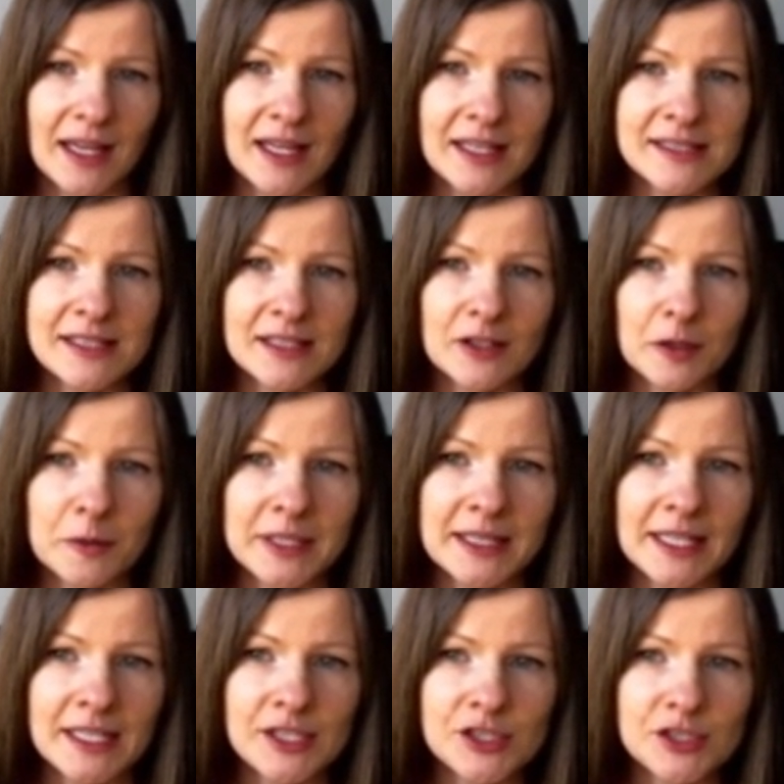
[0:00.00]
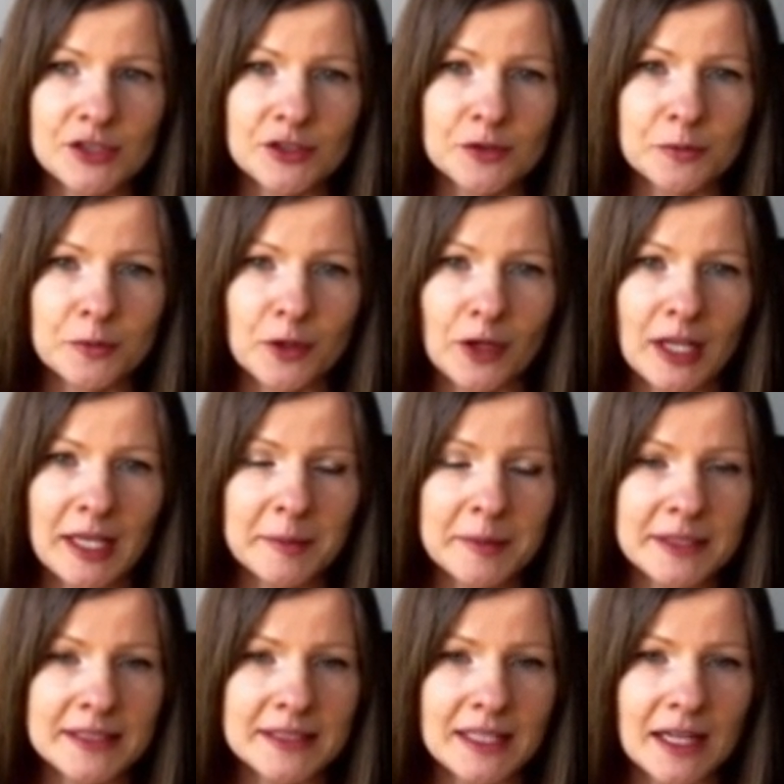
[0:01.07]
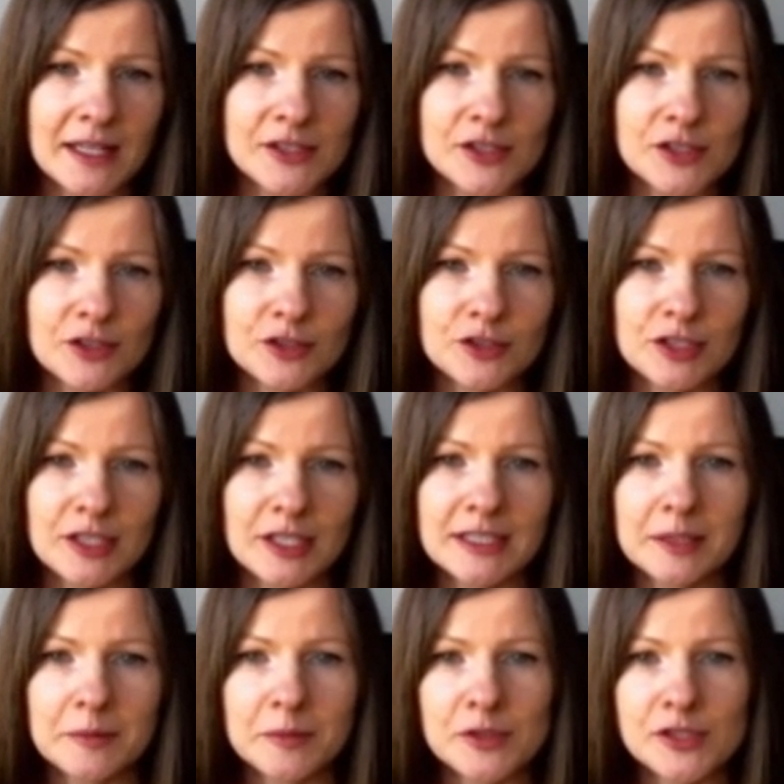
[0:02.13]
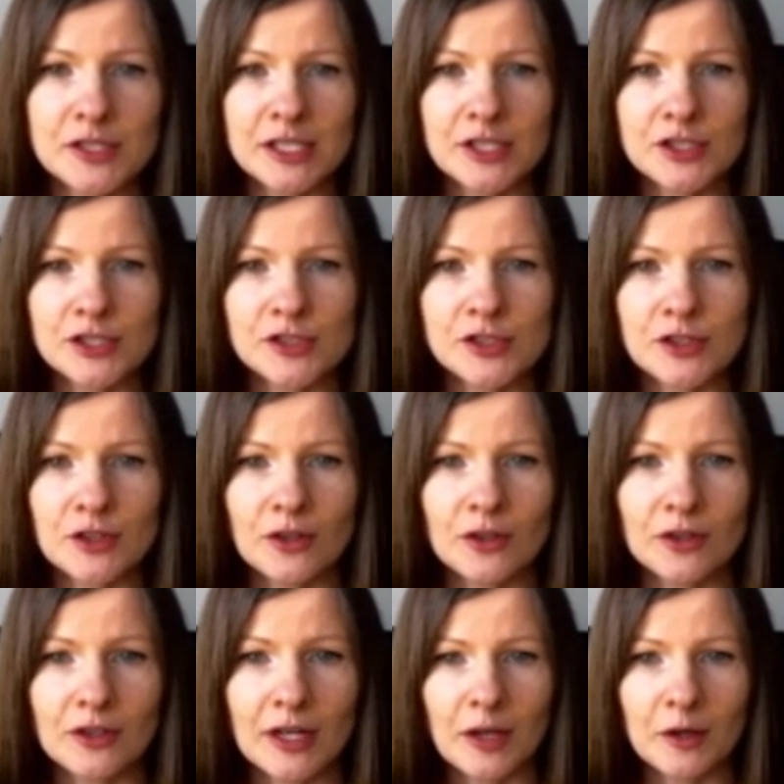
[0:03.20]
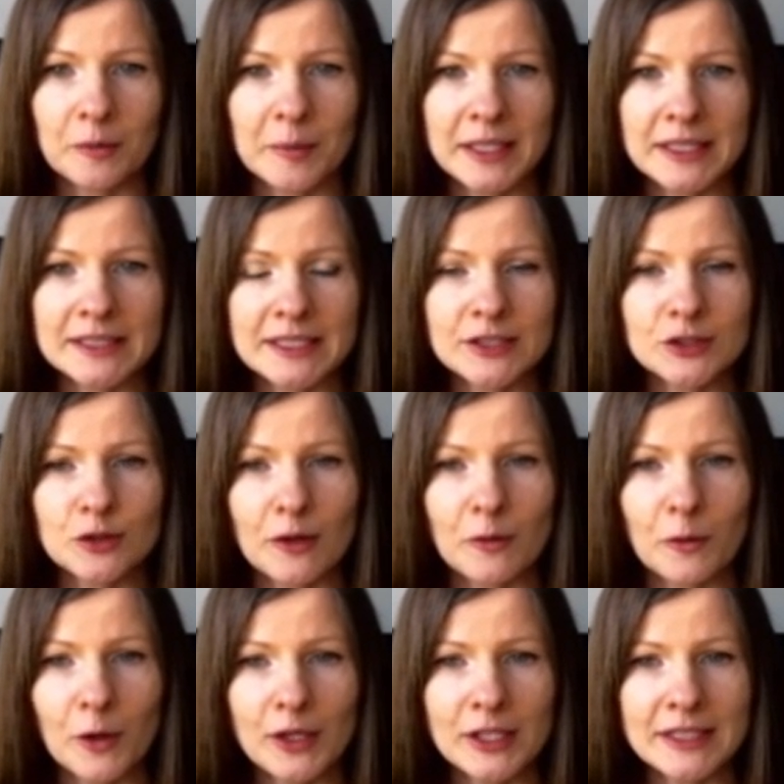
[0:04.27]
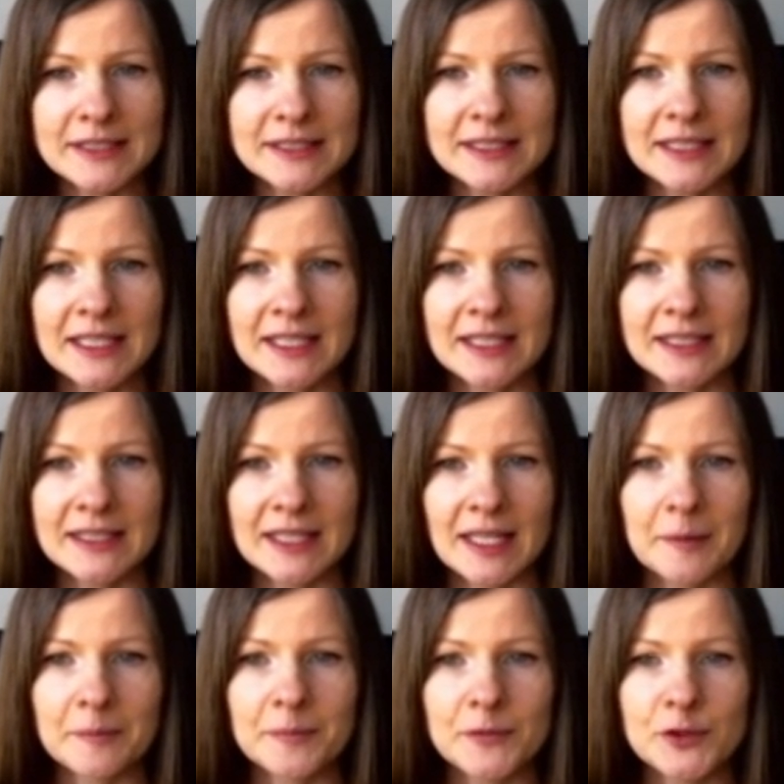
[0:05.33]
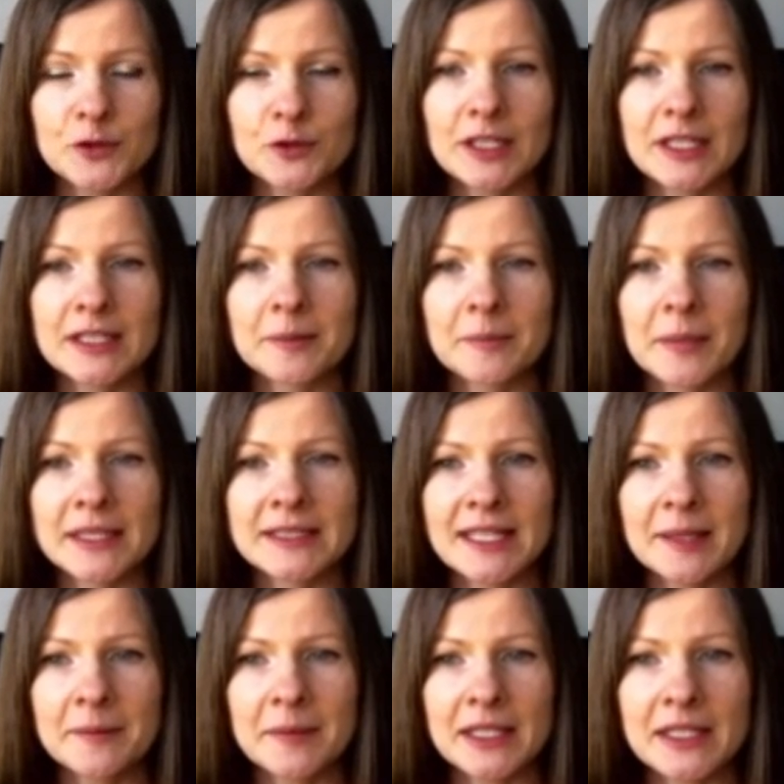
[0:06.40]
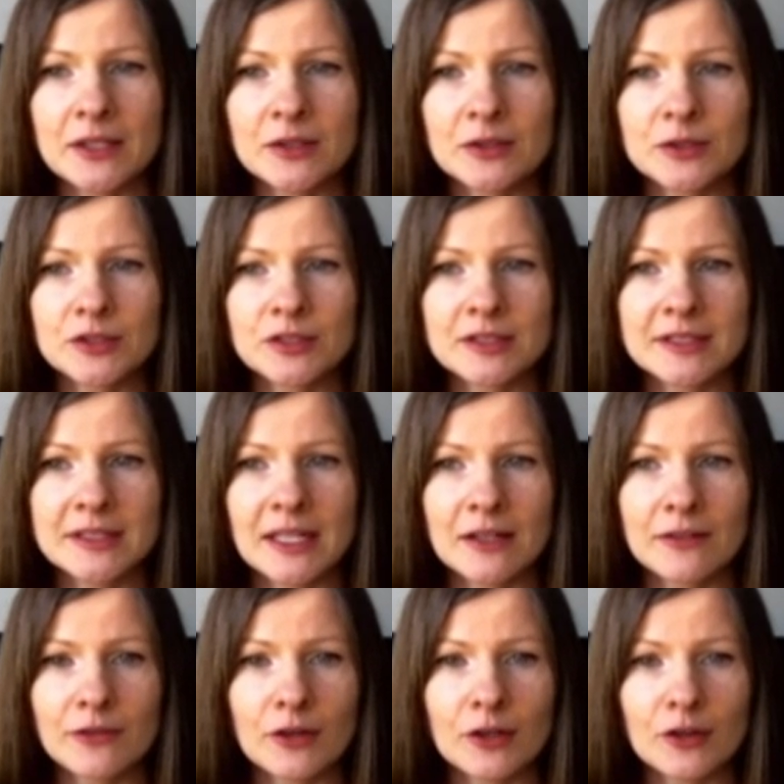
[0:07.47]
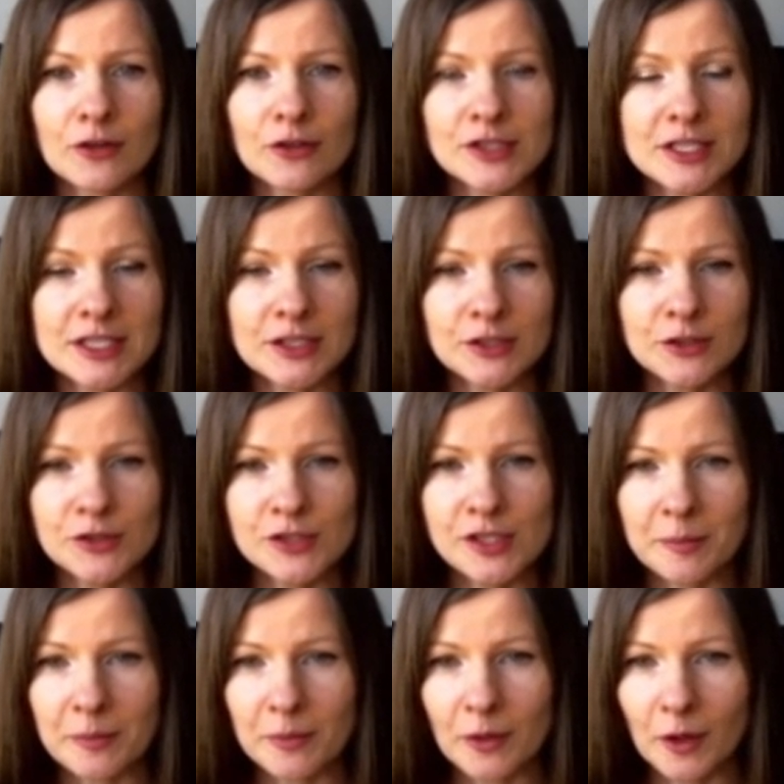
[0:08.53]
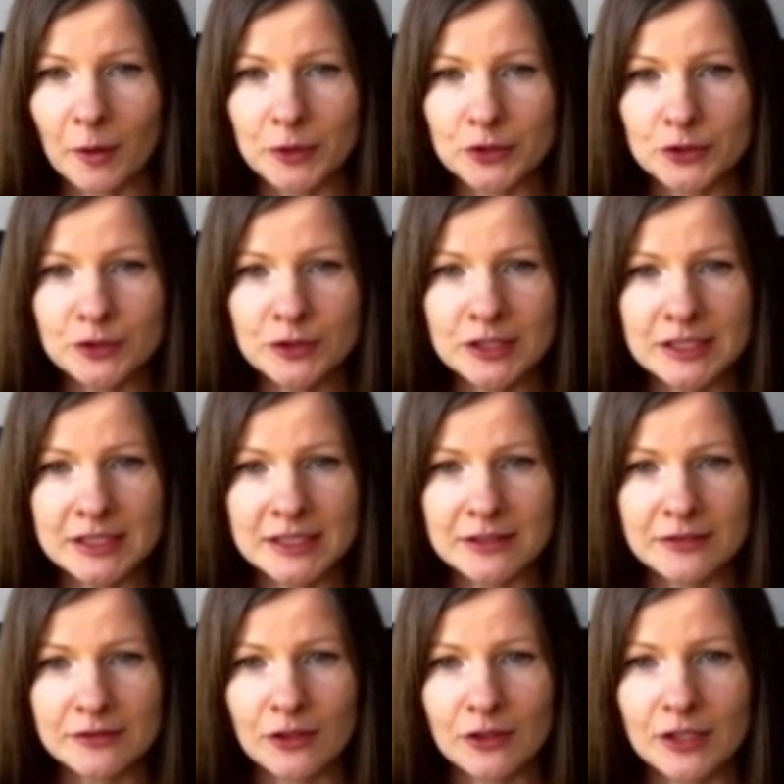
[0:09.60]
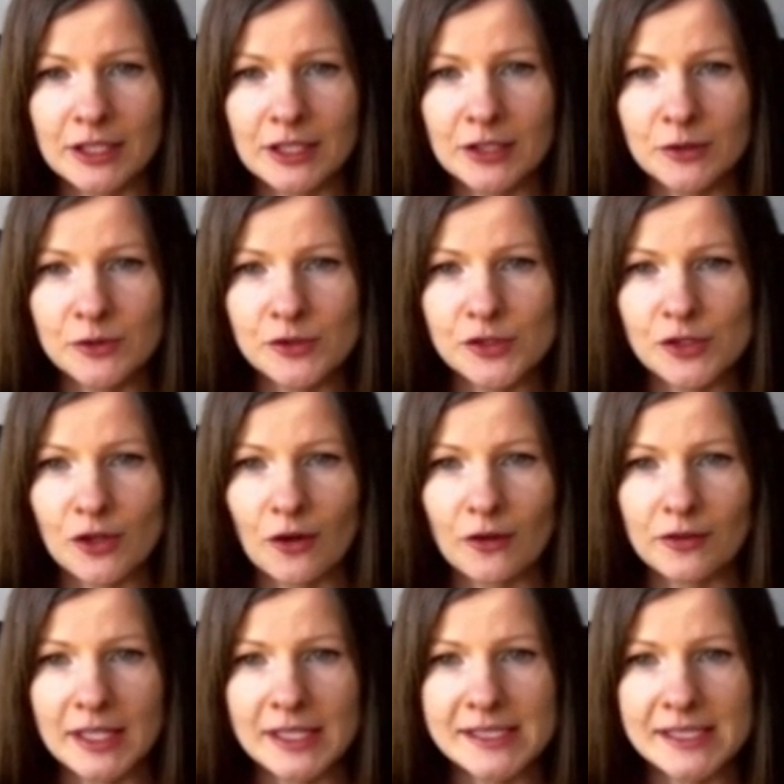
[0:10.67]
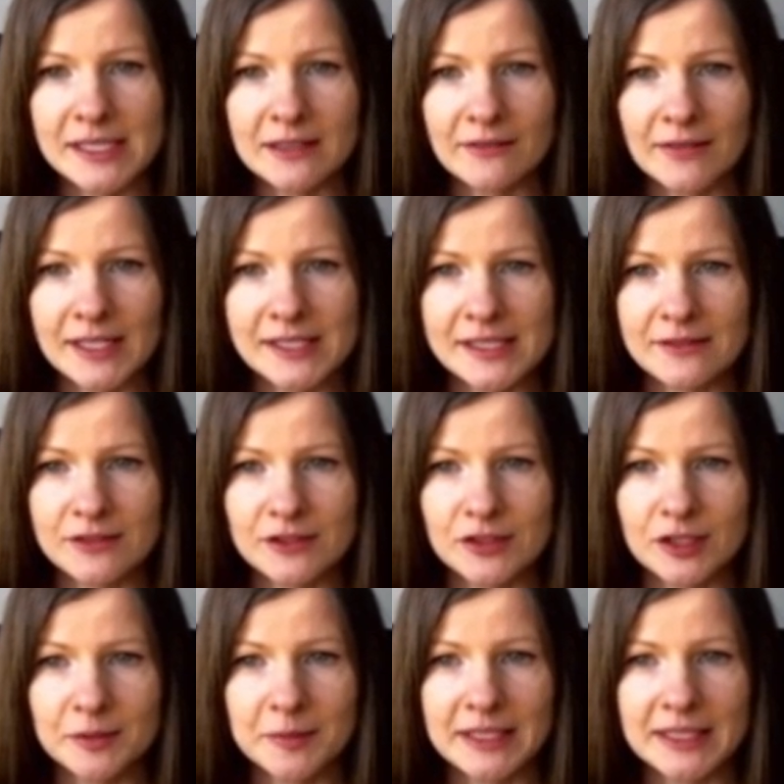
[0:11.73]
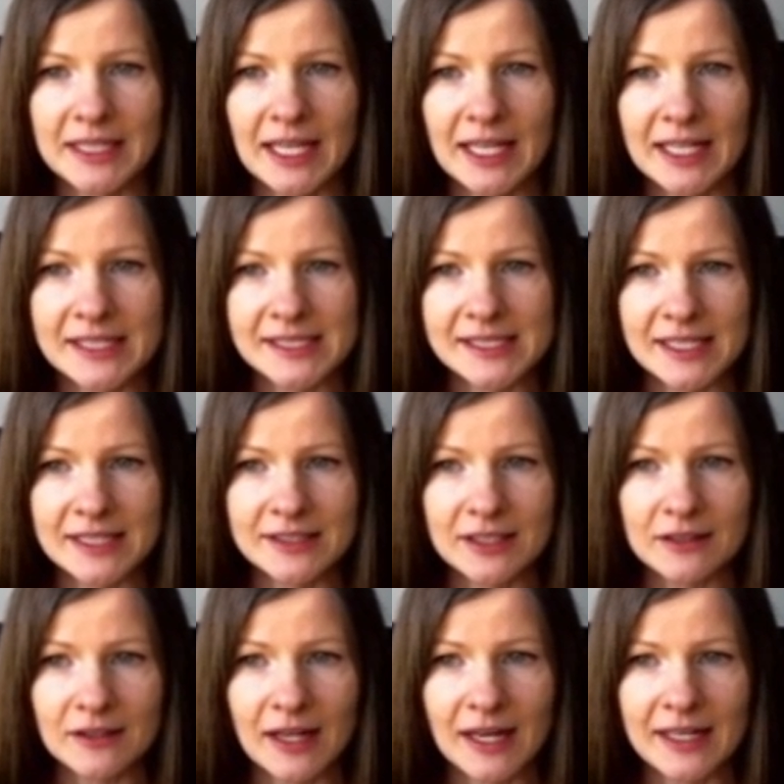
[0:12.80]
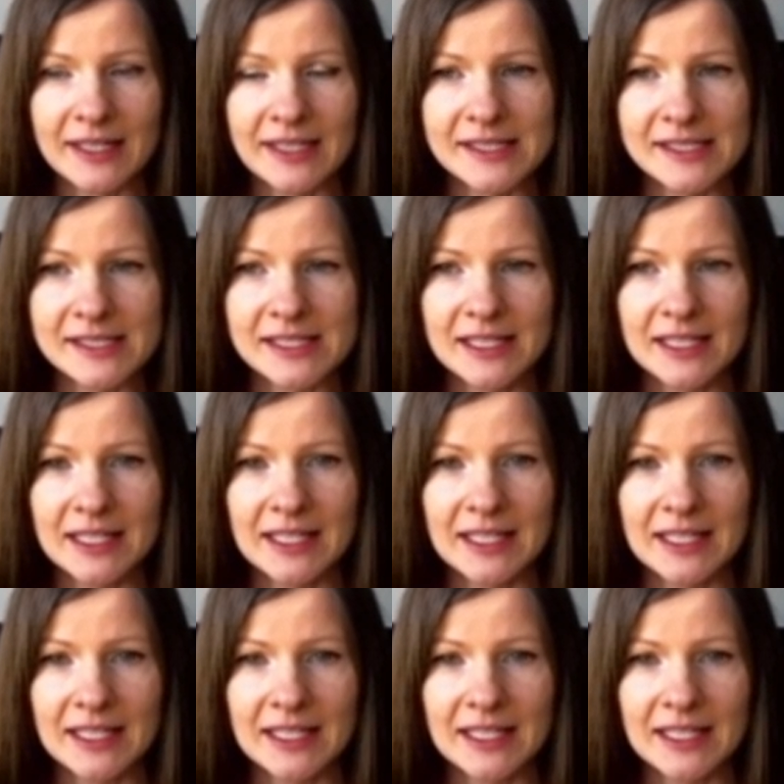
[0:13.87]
Hence, the recommendation to prohibit aerosol generating procedures or recommending to avoid them during the pandemic could therefore constitute an opportunity for the use of less invasive treatment against dental caries.